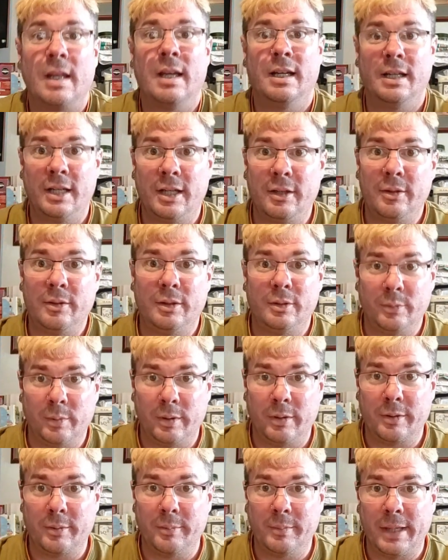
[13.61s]
Hello and
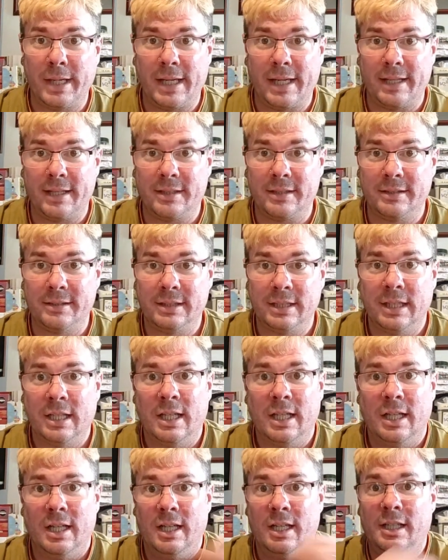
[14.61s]
welcome back.
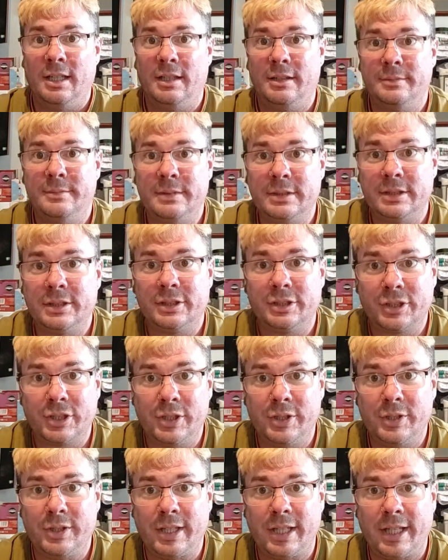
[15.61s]

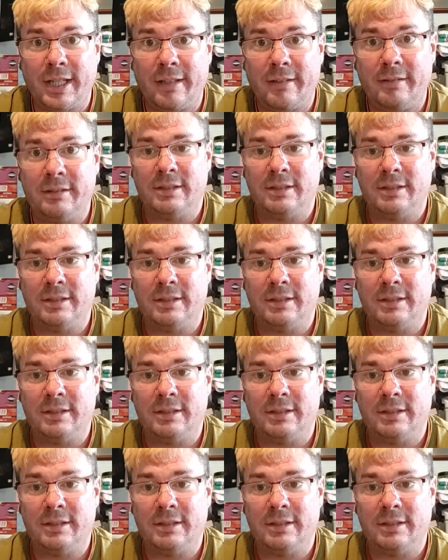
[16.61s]
Excuse the hair,